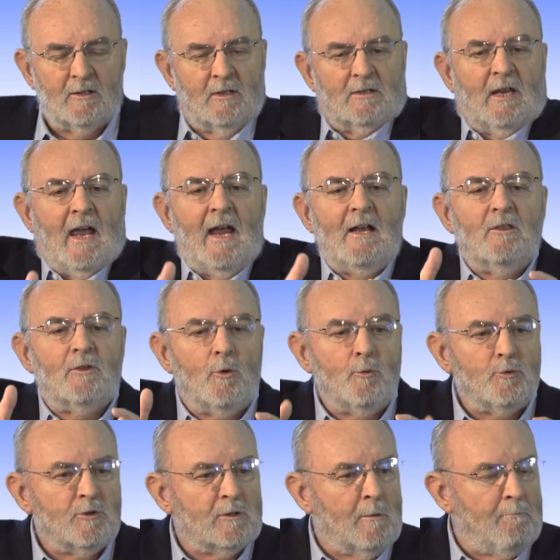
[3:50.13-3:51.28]
to take
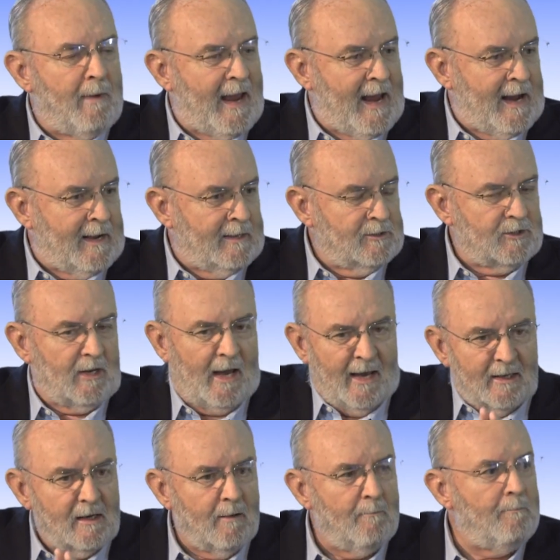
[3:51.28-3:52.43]
those demands
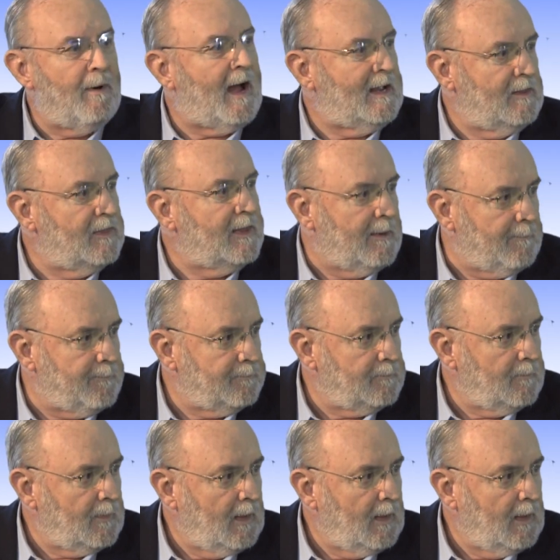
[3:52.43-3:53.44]
and combine them.